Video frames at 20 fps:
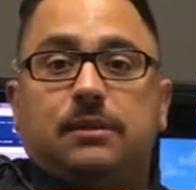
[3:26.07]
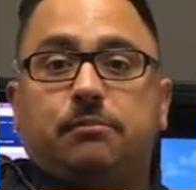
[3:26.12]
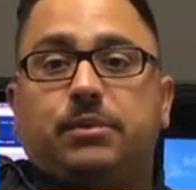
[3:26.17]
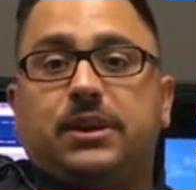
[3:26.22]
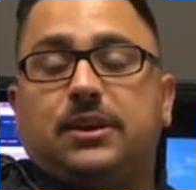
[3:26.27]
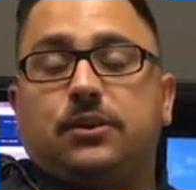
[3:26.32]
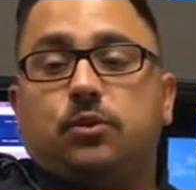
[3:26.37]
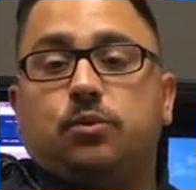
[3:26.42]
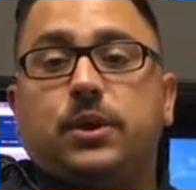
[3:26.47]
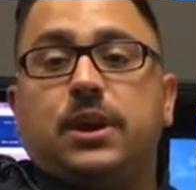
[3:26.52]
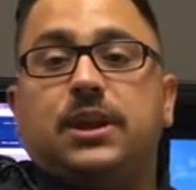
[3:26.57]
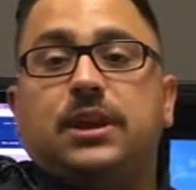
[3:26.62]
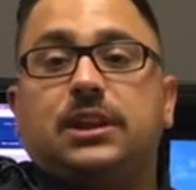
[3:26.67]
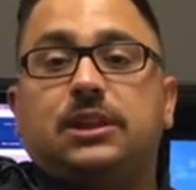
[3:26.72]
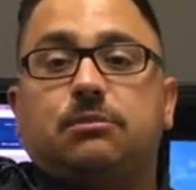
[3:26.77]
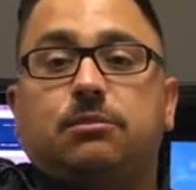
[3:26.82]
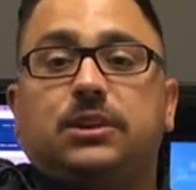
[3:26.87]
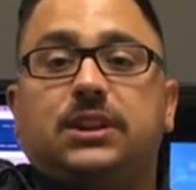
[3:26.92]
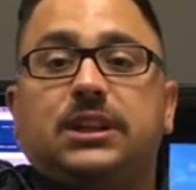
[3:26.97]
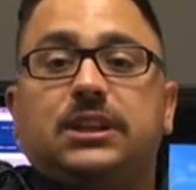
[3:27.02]
by threatening
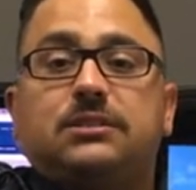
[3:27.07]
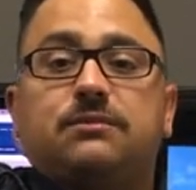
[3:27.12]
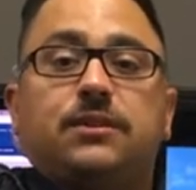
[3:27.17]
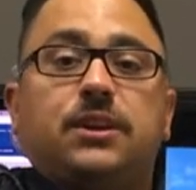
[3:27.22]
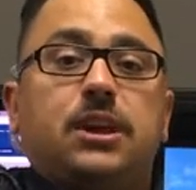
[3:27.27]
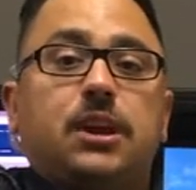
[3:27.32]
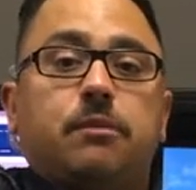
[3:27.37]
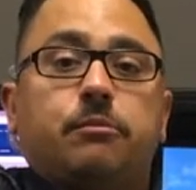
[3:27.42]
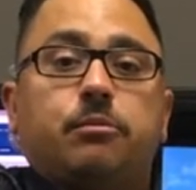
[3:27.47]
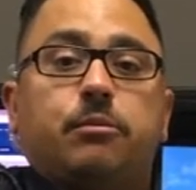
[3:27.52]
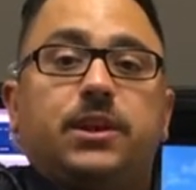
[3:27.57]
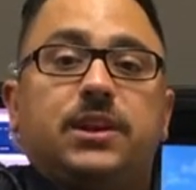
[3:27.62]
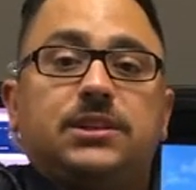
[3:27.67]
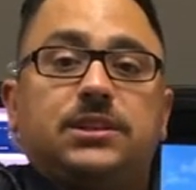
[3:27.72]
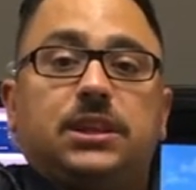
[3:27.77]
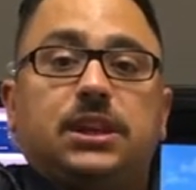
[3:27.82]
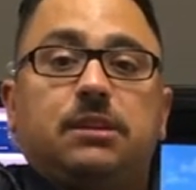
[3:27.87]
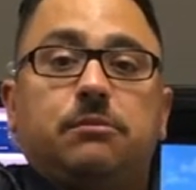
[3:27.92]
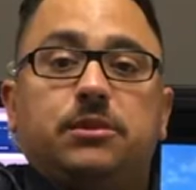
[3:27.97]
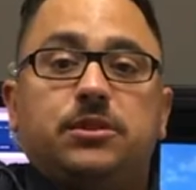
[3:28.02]
the release of the
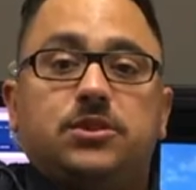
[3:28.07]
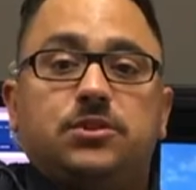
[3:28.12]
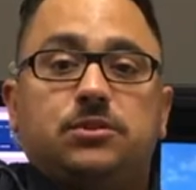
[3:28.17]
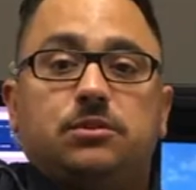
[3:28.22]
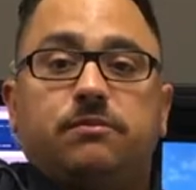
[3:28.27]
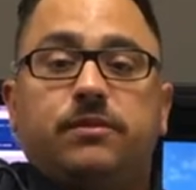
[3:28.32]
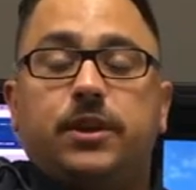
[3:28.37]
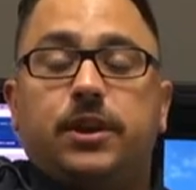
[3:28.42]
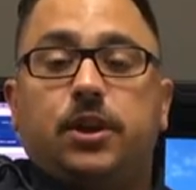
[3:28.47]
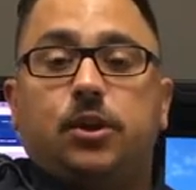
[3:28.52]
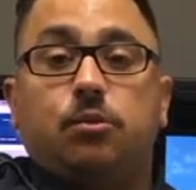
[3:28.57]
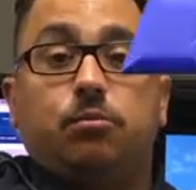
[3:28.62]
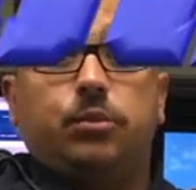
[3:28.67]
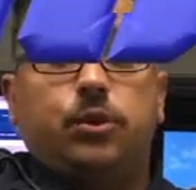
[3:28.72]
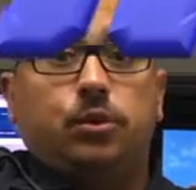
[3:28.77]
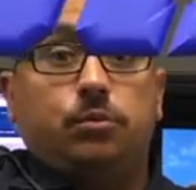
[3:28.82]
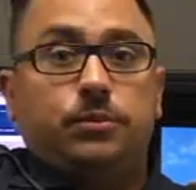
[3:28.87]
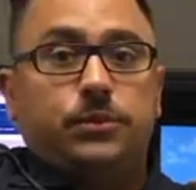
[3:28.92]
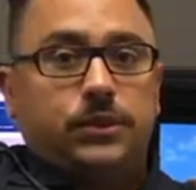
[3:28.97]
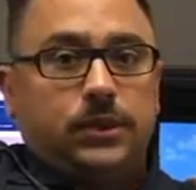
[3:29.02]
compromising images or video.
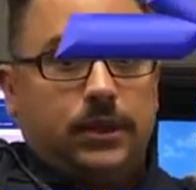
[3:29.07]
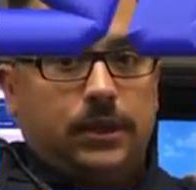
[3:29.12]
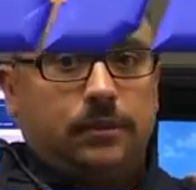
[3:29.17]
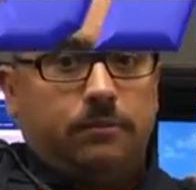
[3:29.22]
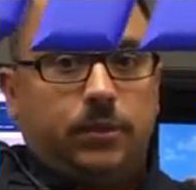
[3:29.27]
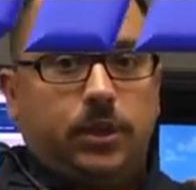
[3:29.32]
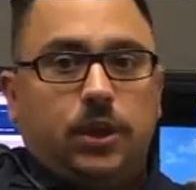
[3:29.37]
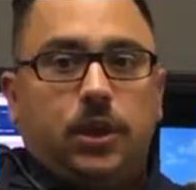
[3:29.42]
Boom, scam.